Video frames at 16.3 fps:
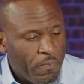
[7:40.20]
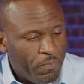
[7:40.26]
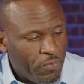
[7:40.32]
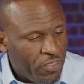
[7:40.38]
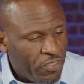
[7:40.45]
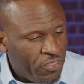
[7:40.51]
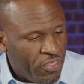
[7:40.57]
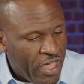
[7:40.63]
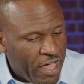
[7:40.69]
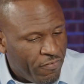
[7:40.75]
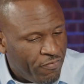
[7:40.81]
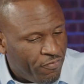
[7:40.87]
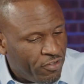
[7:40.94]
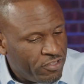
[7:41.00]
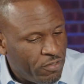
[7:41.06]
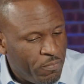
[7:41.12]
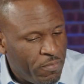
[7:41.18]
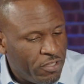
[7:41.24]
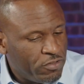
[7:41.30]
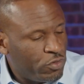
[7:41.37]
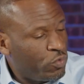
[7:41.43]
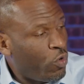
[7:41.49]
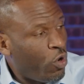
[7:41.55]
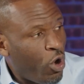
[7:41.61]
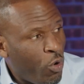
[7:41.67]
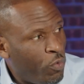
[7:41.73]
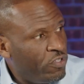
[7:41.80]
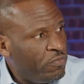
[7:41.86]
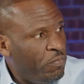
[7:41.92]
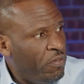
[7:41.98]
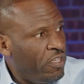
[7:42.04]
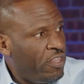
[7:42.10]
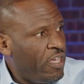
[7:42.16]
That fundamentals will always
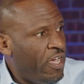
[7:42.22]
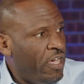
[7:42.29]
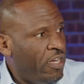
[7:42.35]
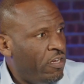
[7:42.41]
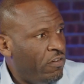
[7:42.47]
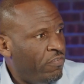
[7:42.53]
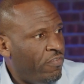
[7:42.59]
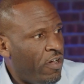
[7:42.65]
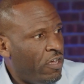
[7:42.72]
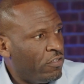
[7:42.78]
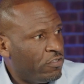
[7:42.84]
be there and they'll follow